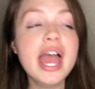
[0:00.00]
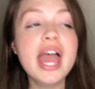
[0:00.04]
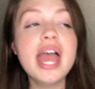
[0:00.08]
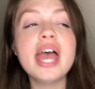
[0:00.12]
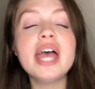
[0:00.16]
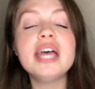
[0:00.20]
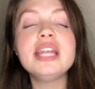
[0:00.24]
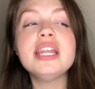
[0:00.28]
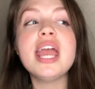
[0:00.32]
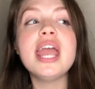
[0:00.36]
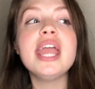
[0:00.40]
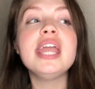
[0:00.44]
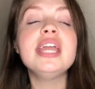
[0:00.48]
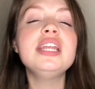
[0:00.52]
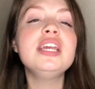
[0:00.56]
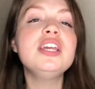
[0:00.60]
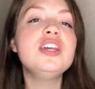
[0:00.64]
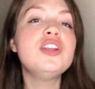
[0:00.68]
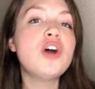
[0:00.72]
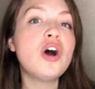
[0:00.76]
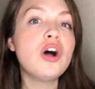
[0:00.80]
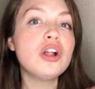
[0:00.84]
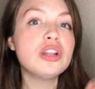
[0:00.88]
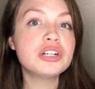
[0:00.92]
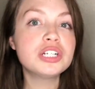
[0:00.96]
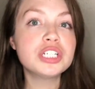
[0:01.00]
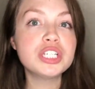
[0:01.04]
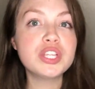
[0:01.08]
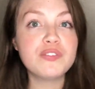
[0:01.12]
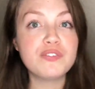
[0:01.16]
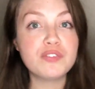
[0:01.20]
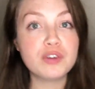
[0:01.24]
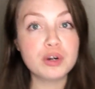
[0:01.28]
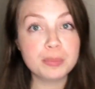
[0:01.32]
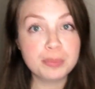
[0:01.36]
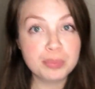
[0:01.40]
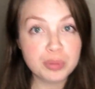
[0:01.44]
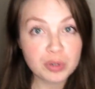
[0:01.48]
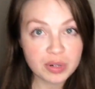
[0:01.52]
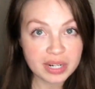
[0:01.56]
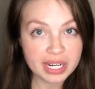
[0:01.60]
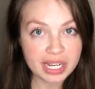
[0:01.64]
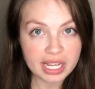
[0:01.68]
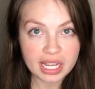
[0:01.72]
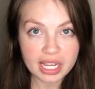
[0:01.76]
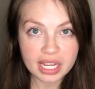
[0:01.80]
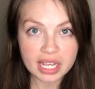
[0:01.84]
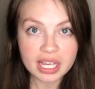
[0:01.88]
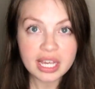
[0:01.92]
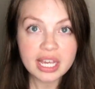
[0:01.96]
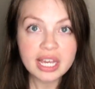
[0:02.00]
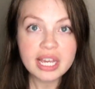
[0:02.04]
and eighty dollars for Bree.